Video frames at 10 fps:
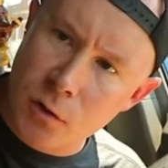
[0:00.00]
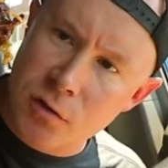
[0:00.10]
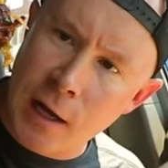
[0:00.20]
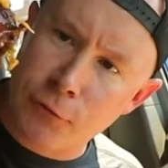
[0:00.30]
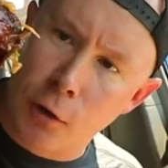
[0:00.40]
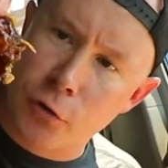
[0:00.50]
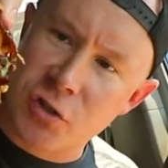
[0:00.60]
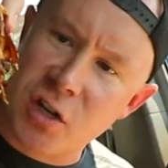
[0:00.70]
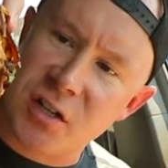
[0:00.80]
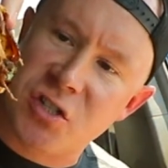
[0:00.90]
There's leftover
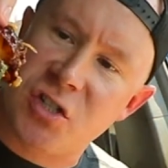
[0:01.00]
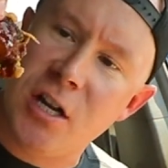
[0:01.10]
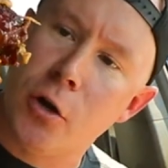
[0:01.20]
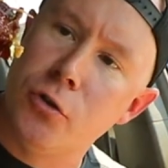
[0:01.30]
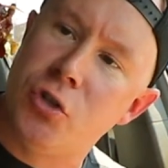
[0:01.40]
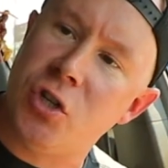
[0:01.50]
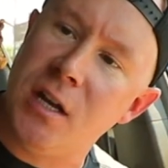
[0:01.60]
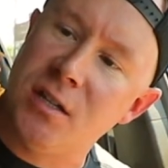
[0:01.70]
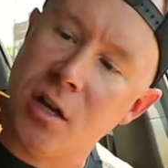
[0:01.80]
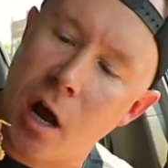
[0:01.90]
just like seared
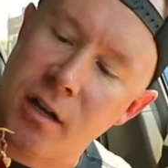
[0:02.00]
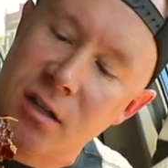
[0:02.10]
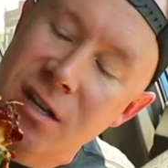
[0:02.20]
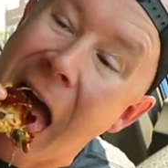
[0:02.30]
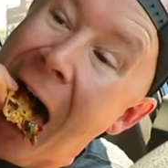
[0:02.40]
cheese and onions.